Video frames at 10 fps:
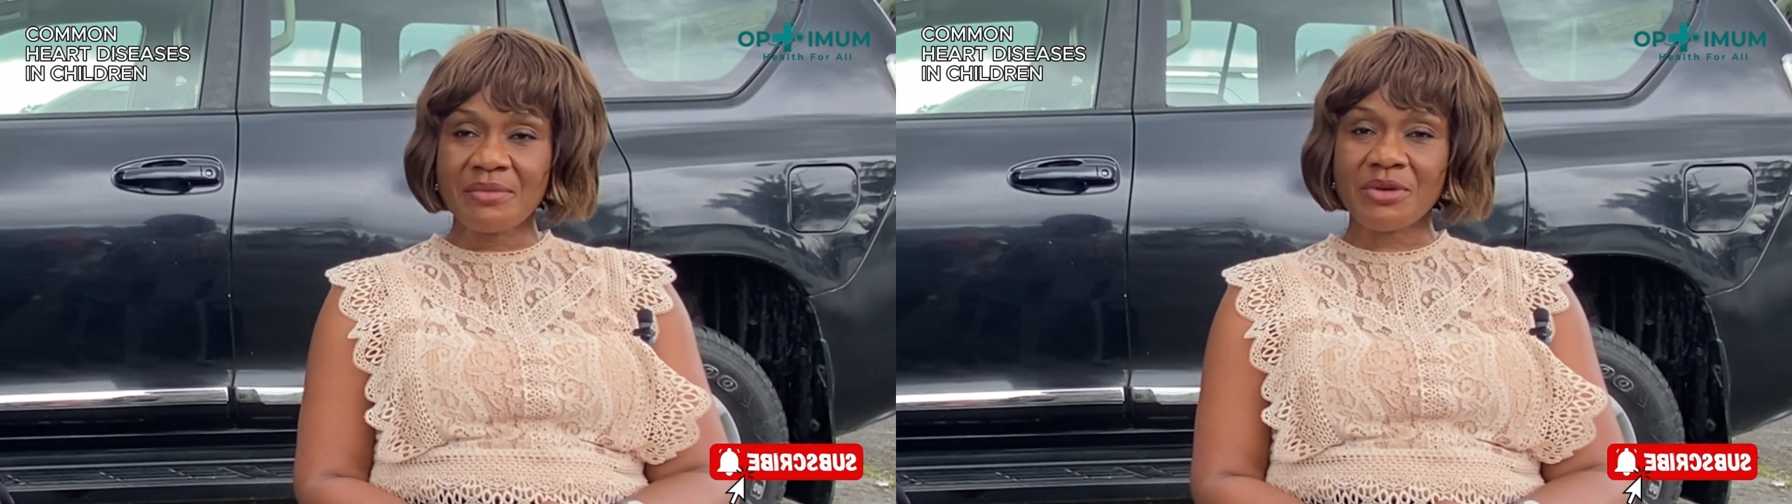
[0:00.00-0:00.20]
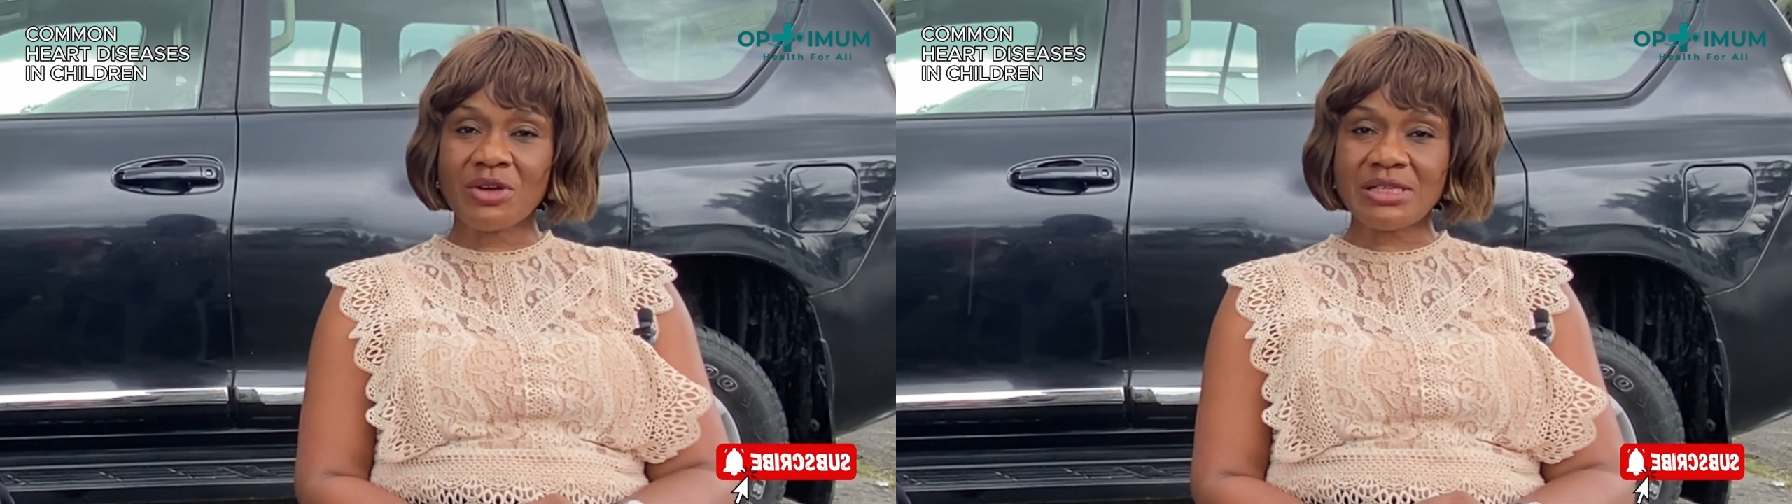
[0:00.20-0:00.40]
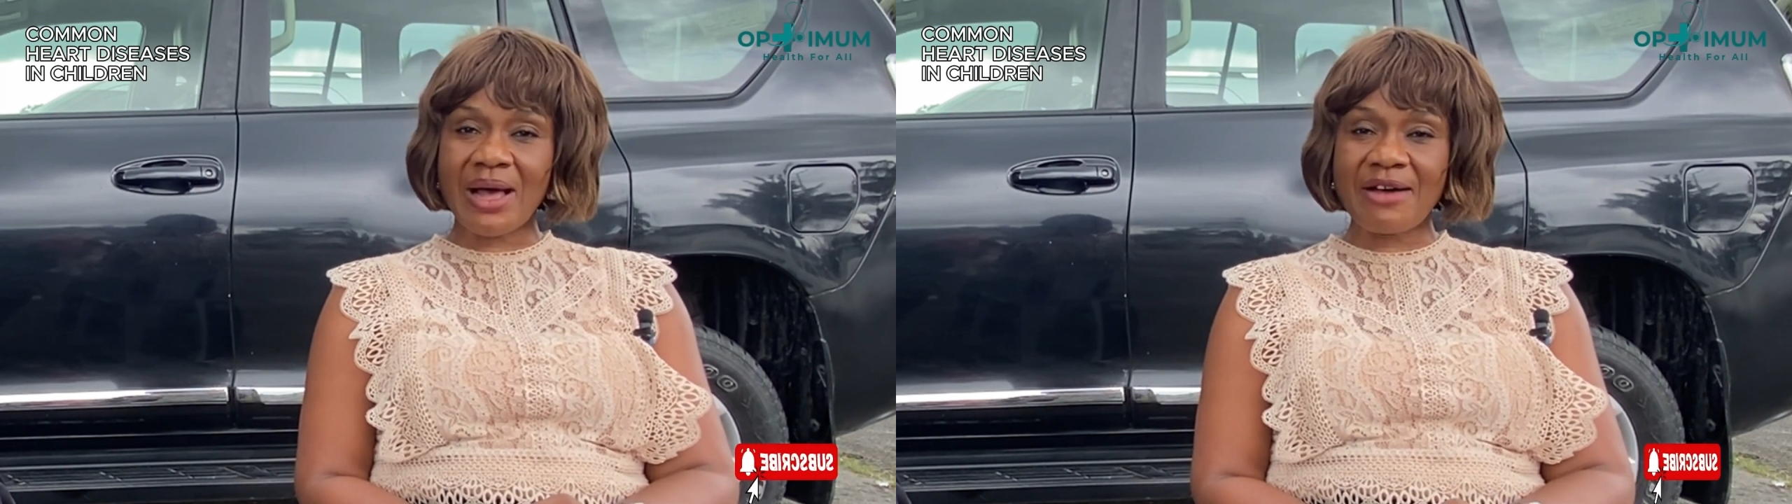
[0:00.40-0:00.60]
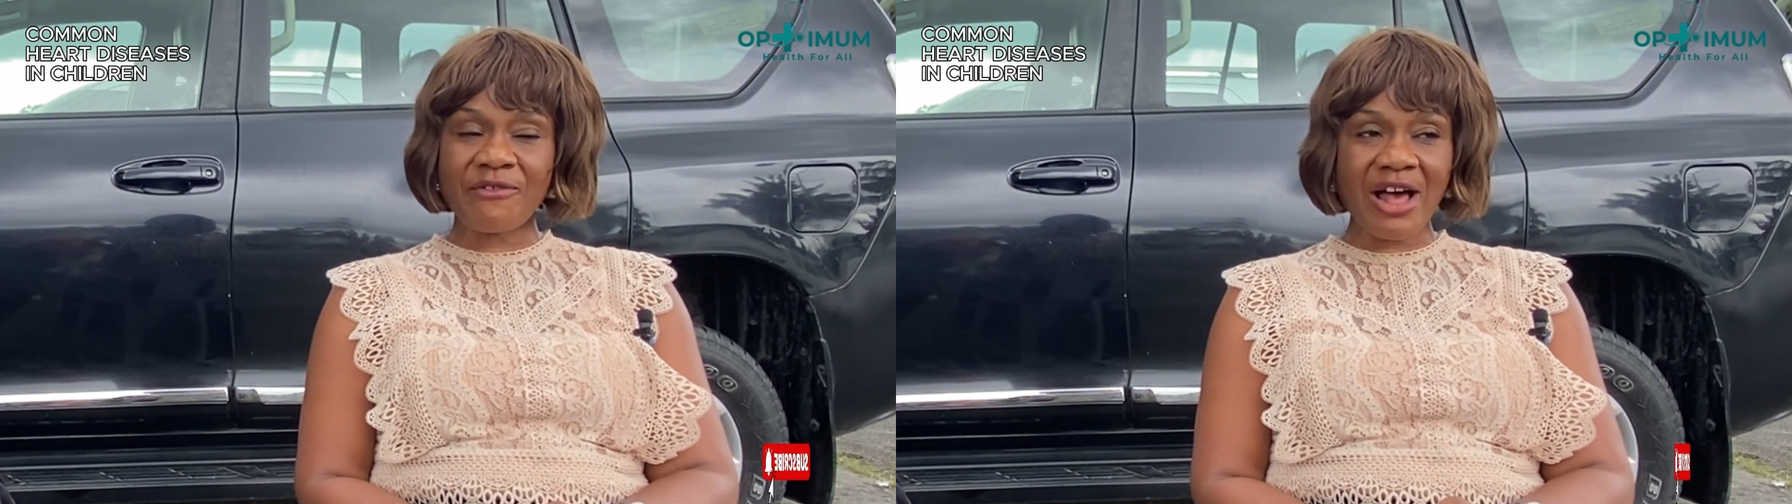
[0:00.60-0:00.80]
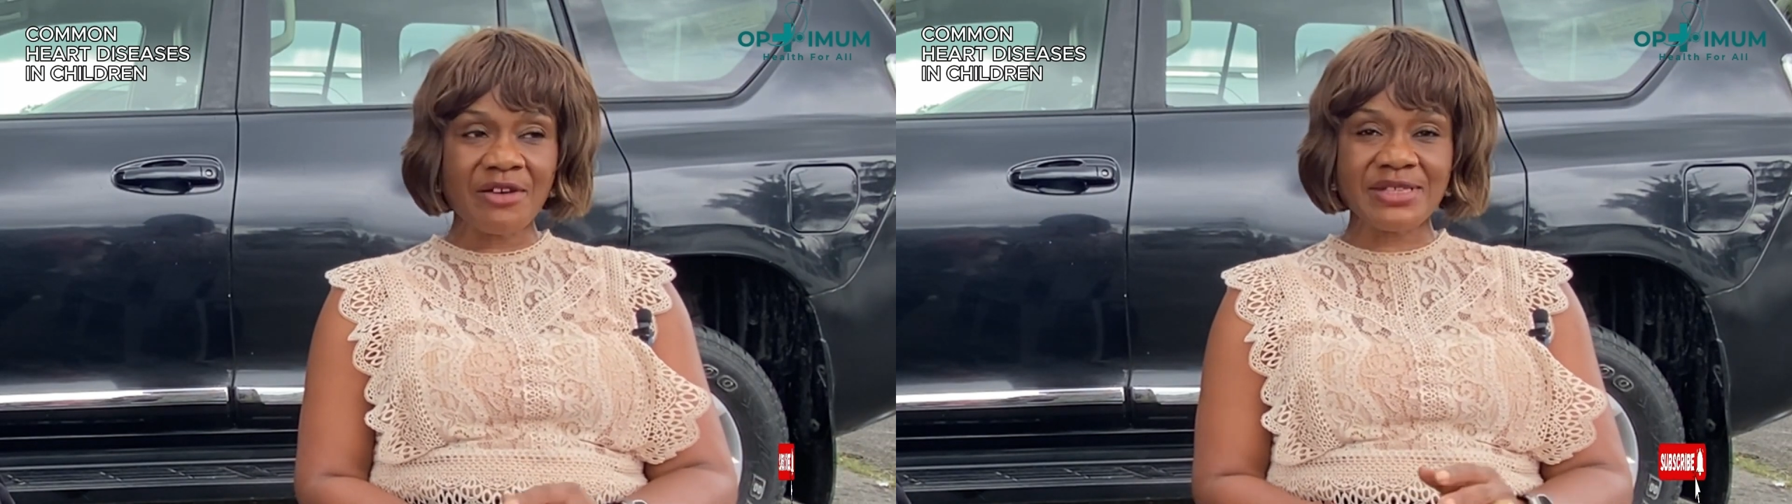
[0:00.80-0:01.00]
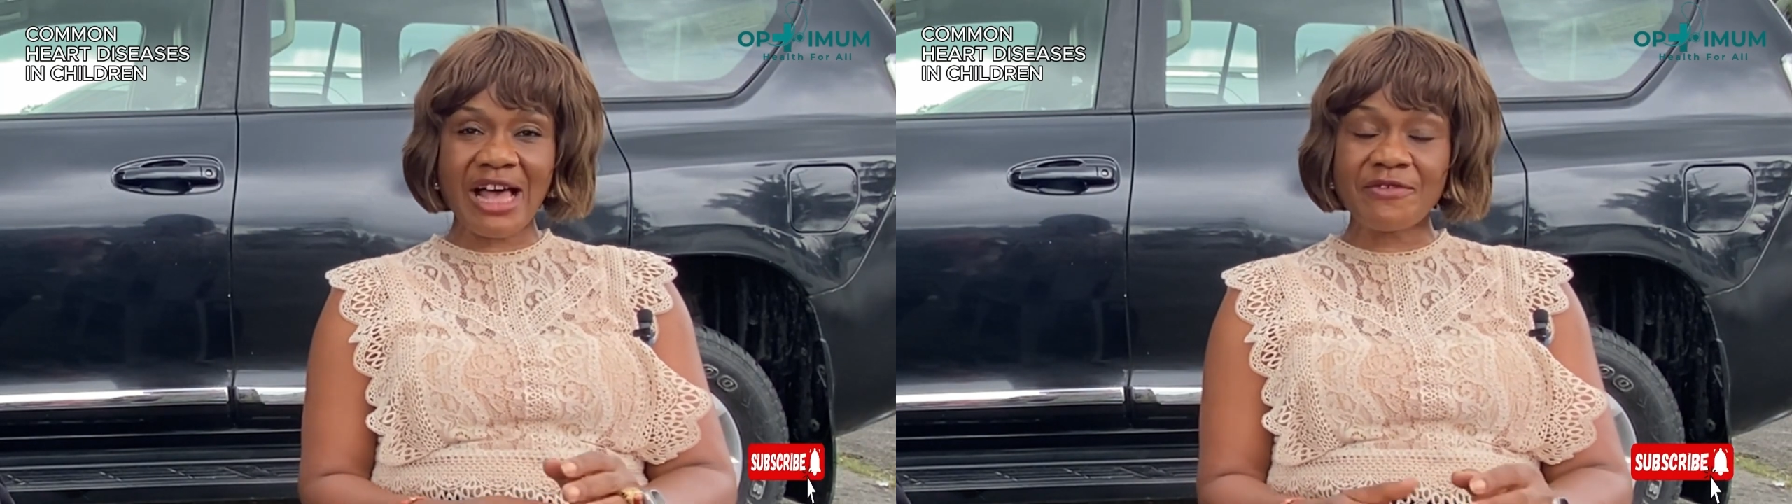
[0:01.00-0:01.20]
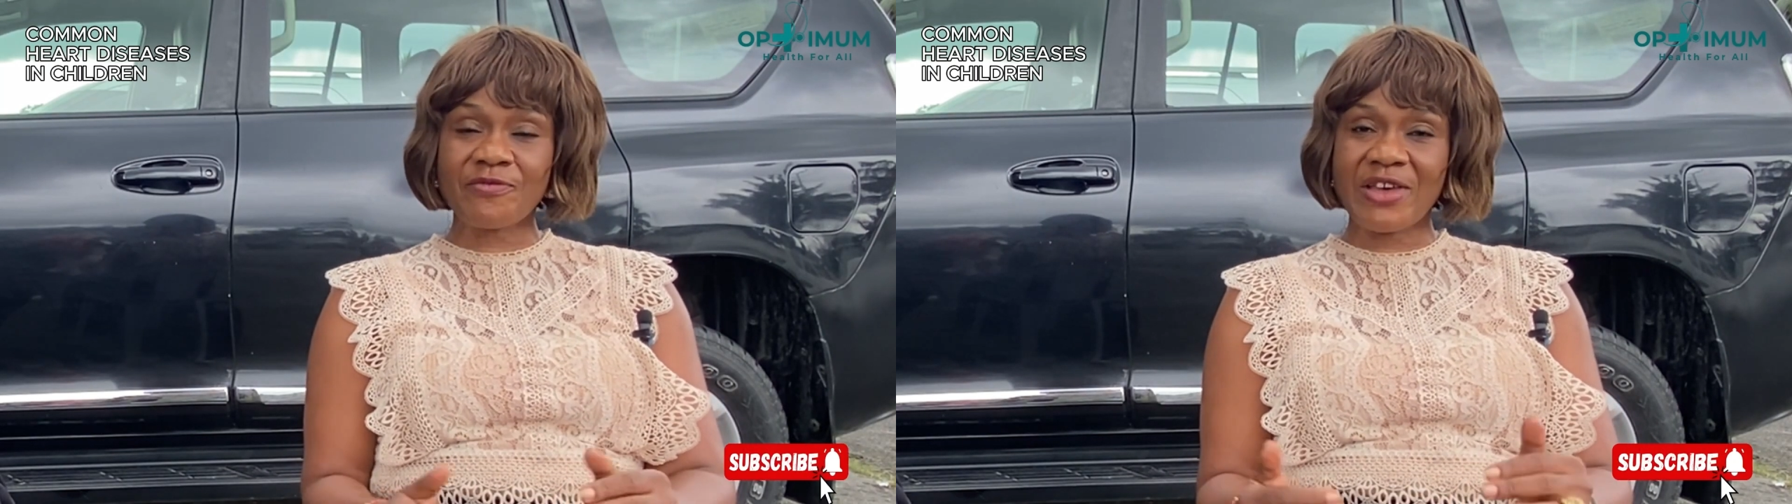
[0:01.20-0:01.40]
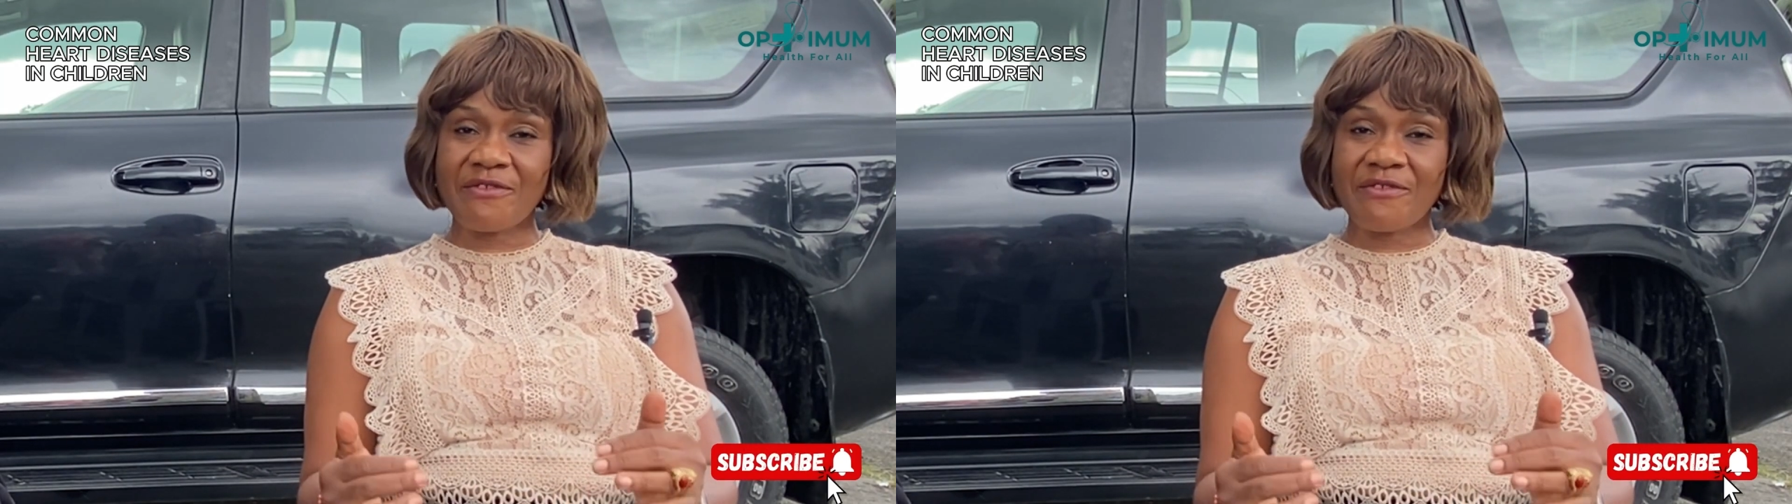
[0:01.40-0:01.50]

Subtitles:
because our valves have